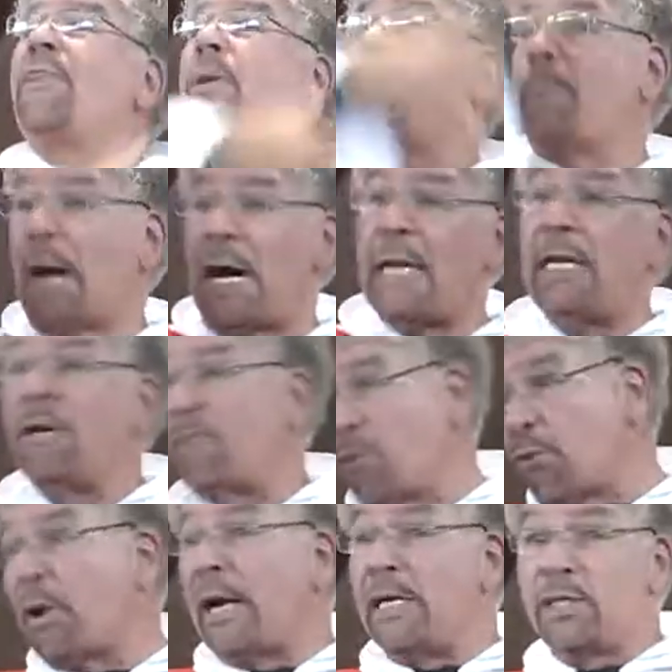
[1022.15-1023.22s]
The body of
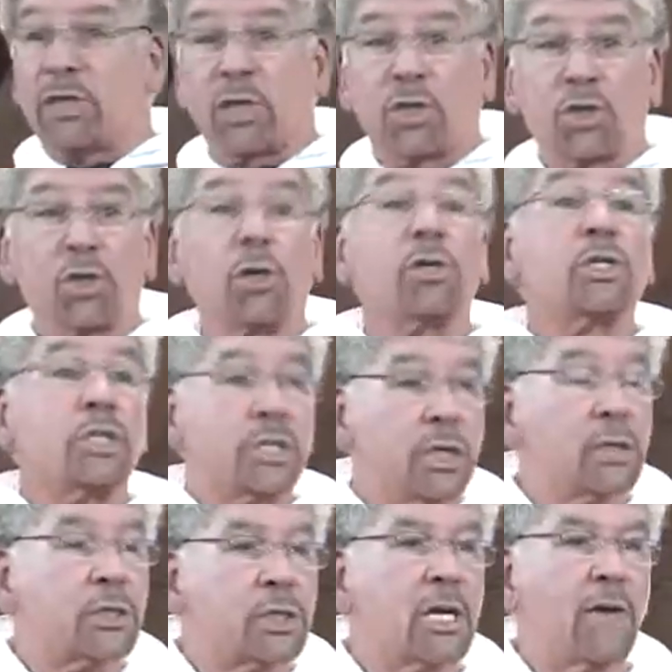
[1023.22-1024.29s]
Christ, the church,
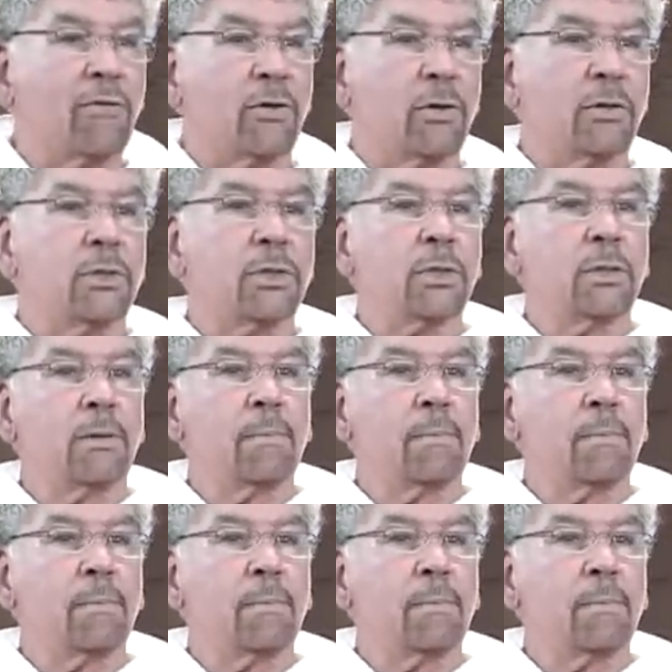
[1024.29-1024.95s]
still suffers.